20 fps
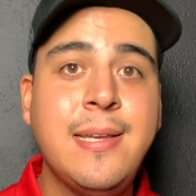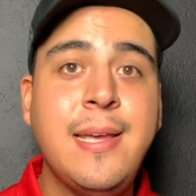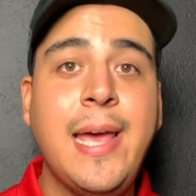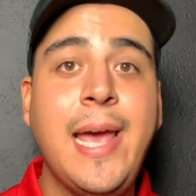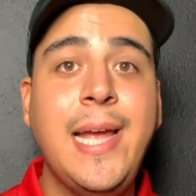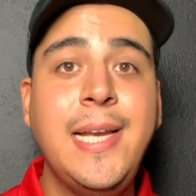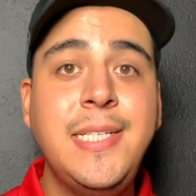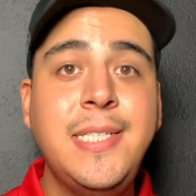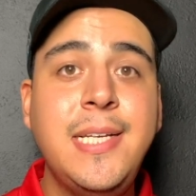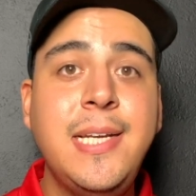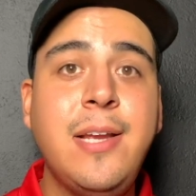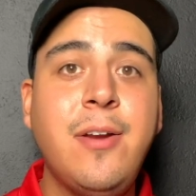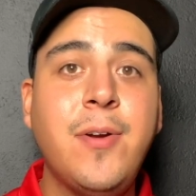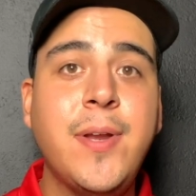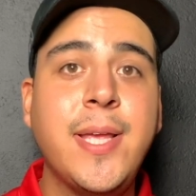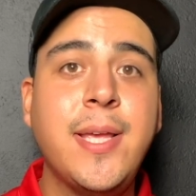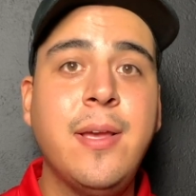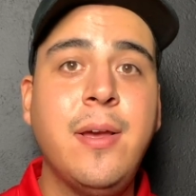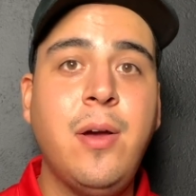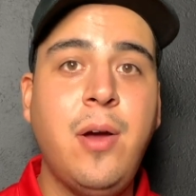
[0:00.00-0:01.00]

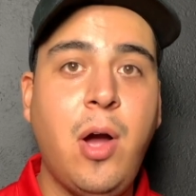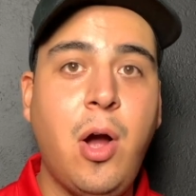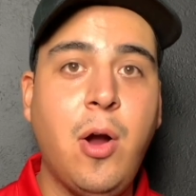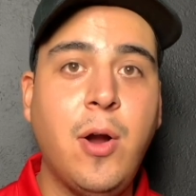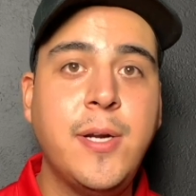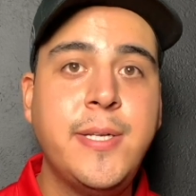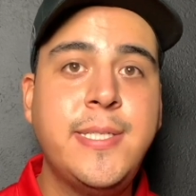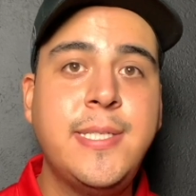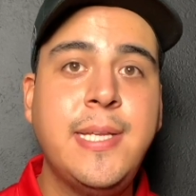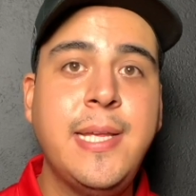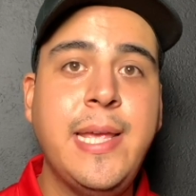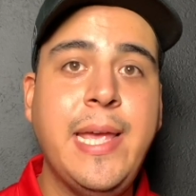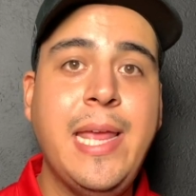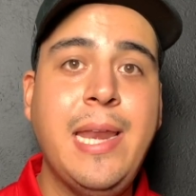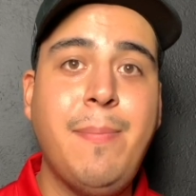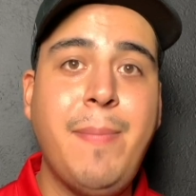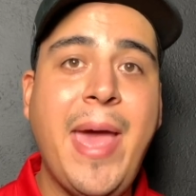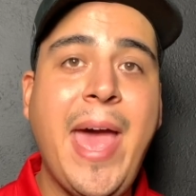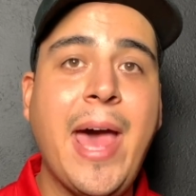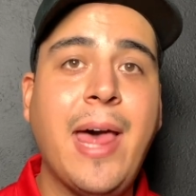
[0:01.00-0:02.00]
engineering, arts,
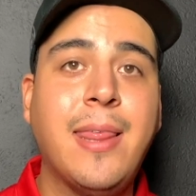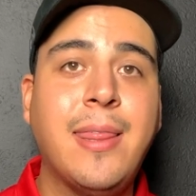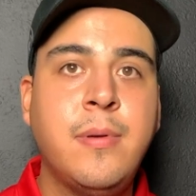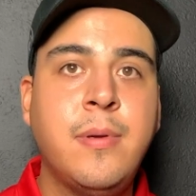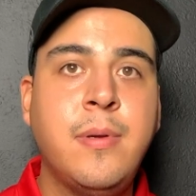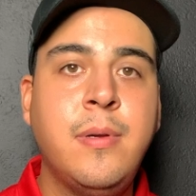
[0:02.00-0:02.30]
and math.